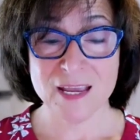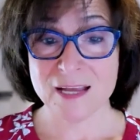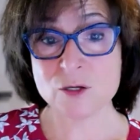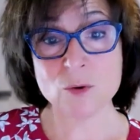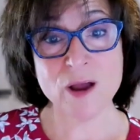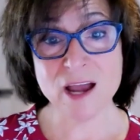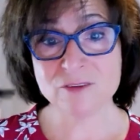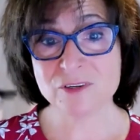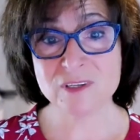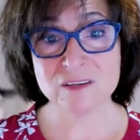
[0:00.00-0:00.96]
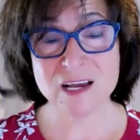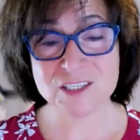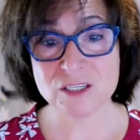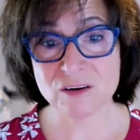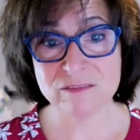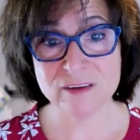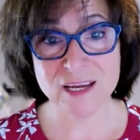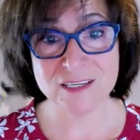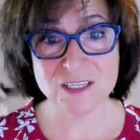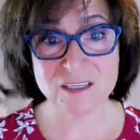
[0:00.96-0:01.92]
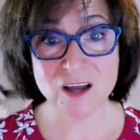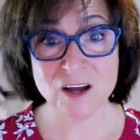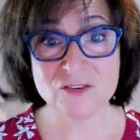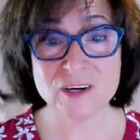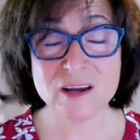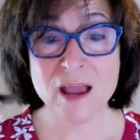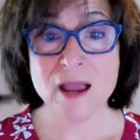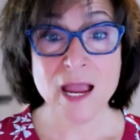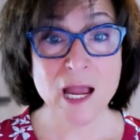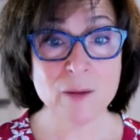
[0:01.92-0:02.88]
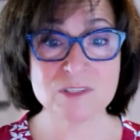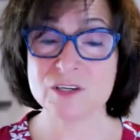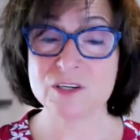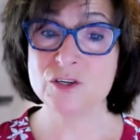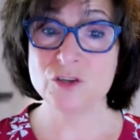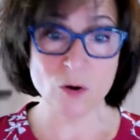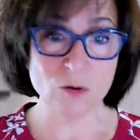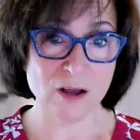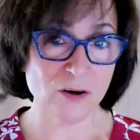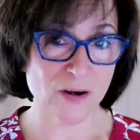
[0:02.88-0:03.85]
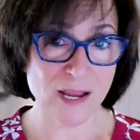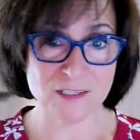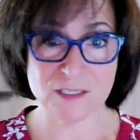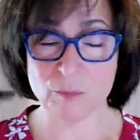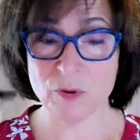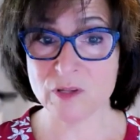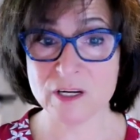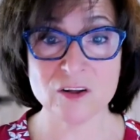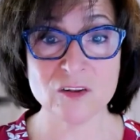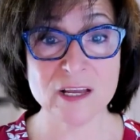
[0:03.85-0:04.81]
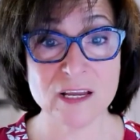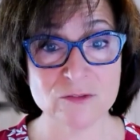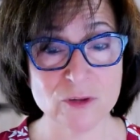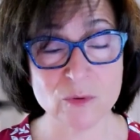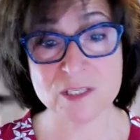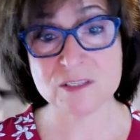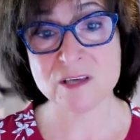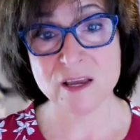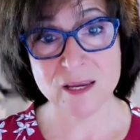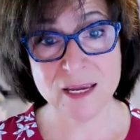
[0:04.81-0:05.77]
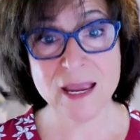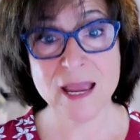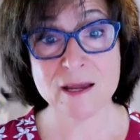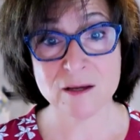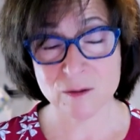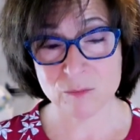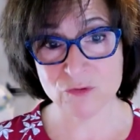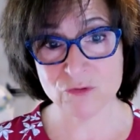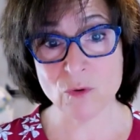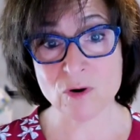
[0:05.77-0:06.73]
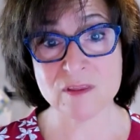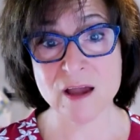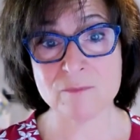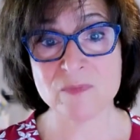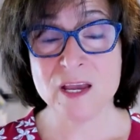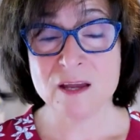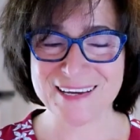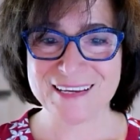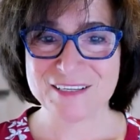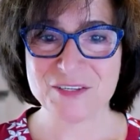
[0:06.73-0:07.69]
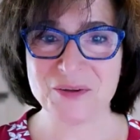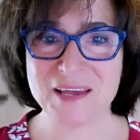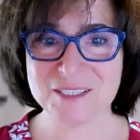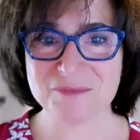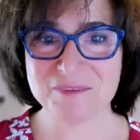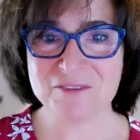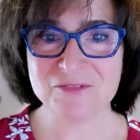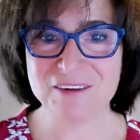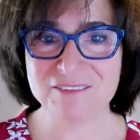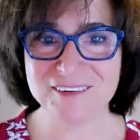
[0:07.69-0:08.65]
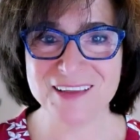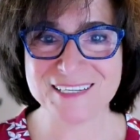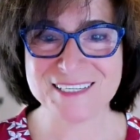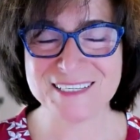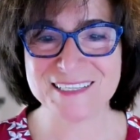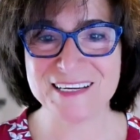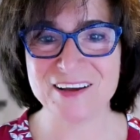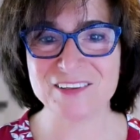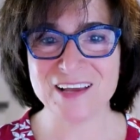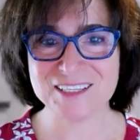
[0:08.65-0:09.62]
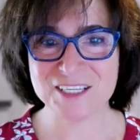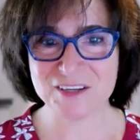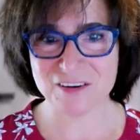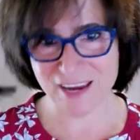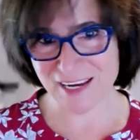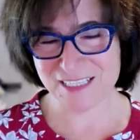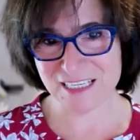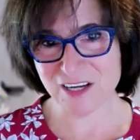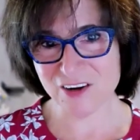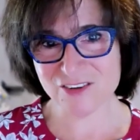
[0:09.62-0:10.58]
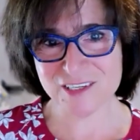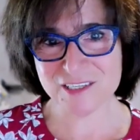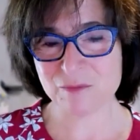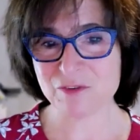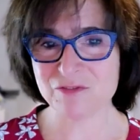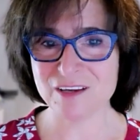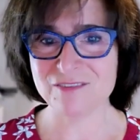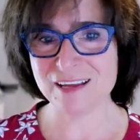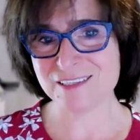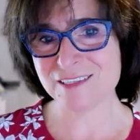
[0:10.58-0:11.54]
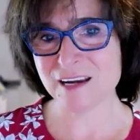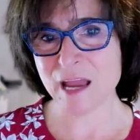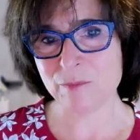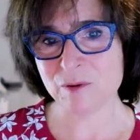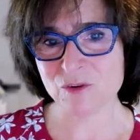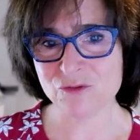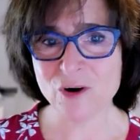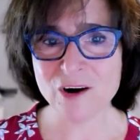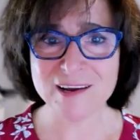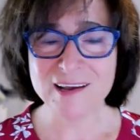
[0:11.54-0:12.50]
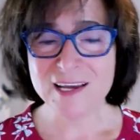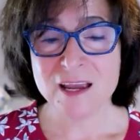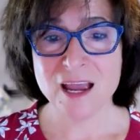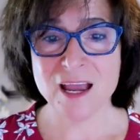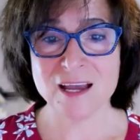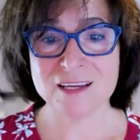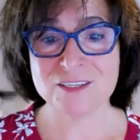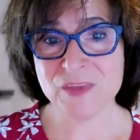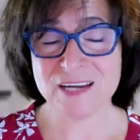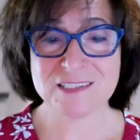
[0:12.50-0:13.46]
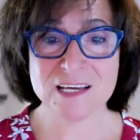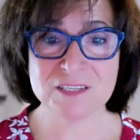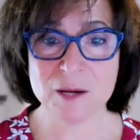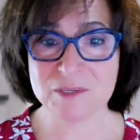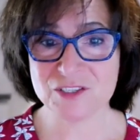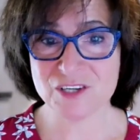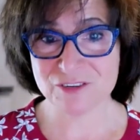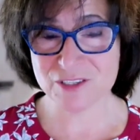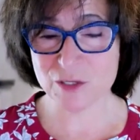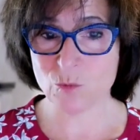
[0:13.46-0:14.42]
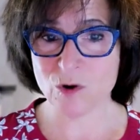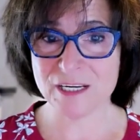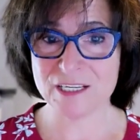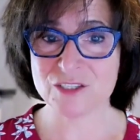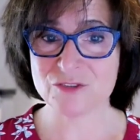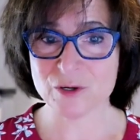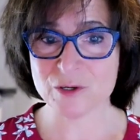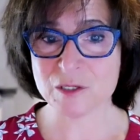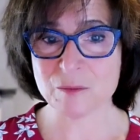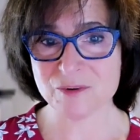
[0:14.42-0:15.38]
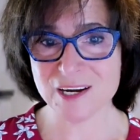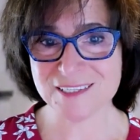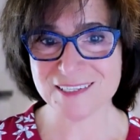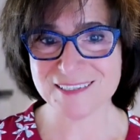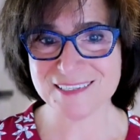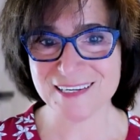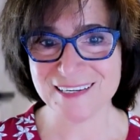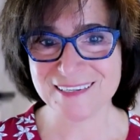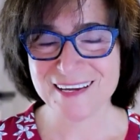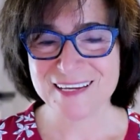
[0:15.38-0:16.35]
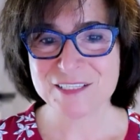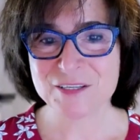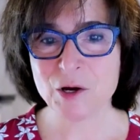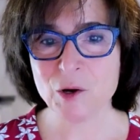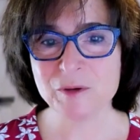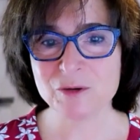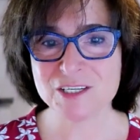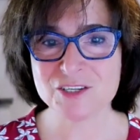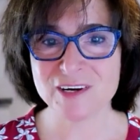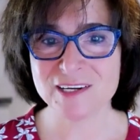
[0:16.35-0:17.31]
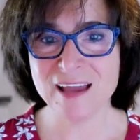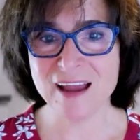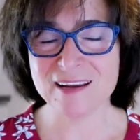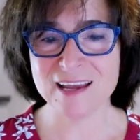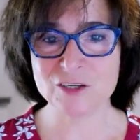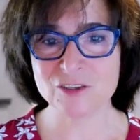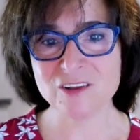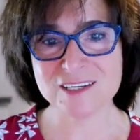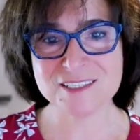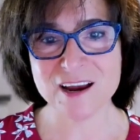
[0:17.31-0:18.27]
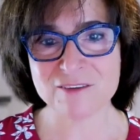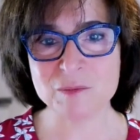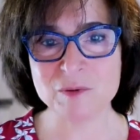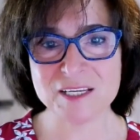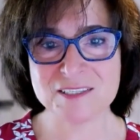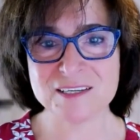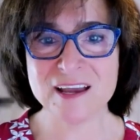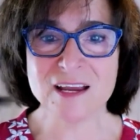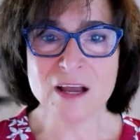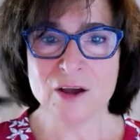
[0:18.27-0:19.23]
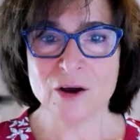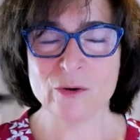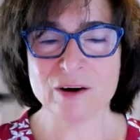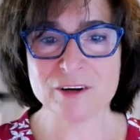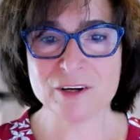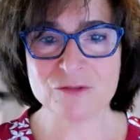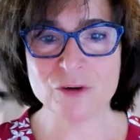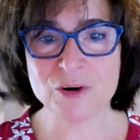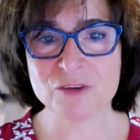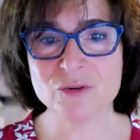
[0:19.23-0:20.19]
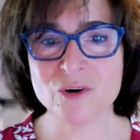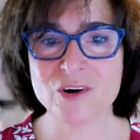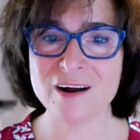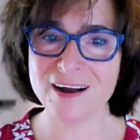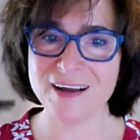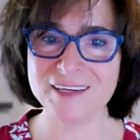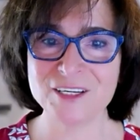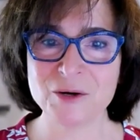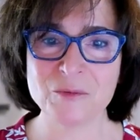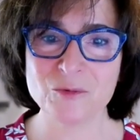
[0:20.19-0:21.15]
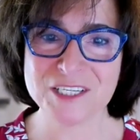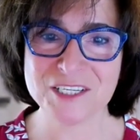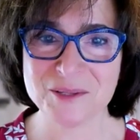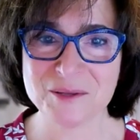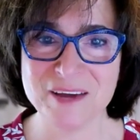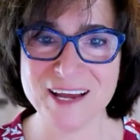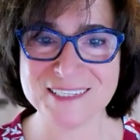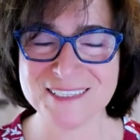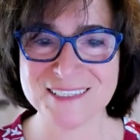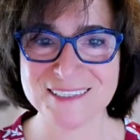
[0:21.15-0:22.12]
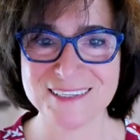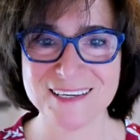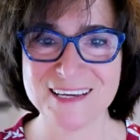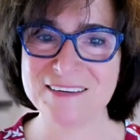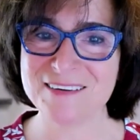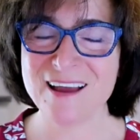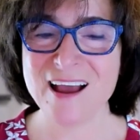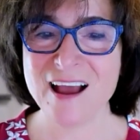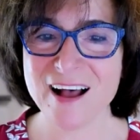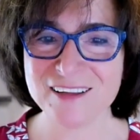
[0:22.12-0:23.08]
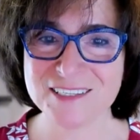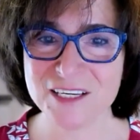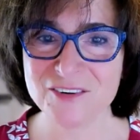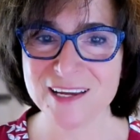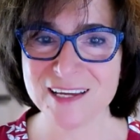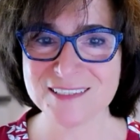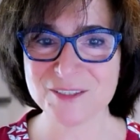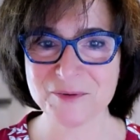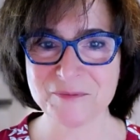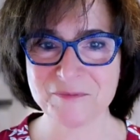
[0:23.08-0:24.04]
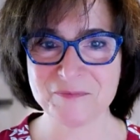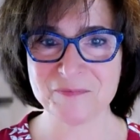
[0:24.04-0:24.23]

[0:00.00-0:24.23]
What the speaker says: And so after the election of 1800, Hamilton no longer has the political influence he had before that. So that's my favorite election, the election of 1800, some of the events that happened before it. And that is how Thomas Jefferson won his first presidency. So I hope you enjoyed that, and good luck to everybody today. Whoever you're voting for, I, wish you the best. And I'll see you again soon.